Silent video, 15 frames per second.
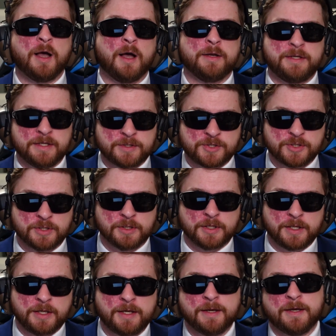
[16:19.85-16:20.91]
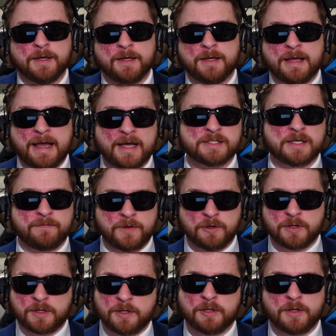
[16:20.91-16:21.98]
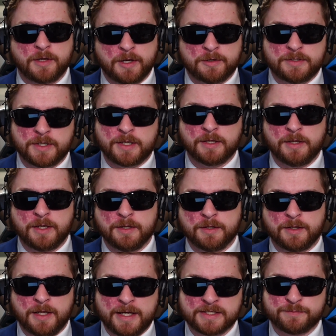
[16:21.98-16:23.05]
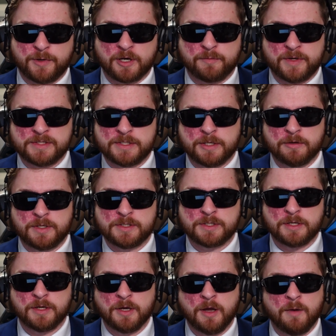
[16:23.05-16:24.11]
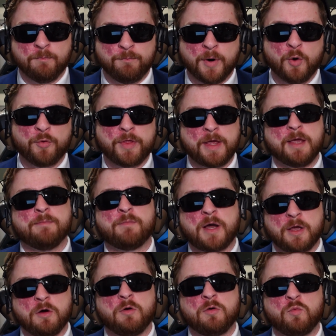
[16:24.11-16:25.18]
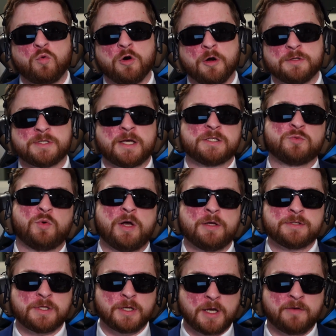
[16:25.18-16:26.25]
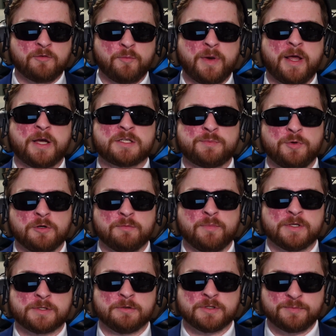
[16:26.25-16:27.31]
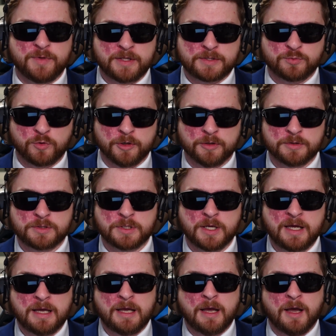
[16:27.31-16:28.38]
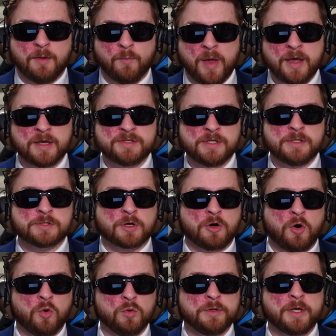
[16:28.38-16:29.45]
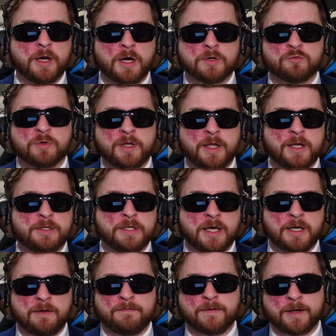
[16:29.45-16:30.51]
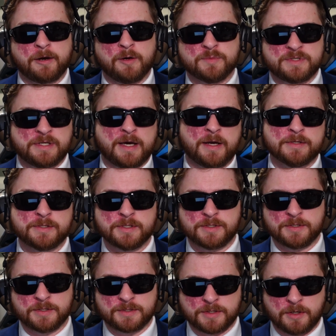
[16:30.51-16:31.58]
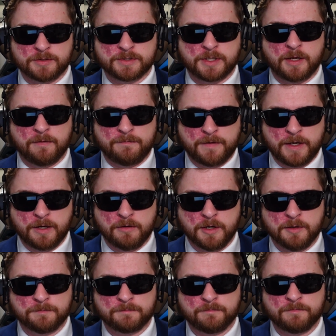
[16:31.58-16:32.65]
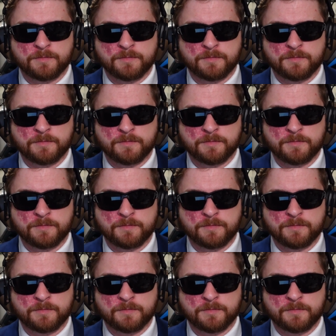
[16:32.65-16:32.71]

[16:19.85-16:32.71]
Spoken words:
Additionally, as I very clearly articulated in the last part of my series, both in my own words as well as in government expert Mr. Smith's words, magazines are wholly unrelated to any firearm status as an assault-style firearm.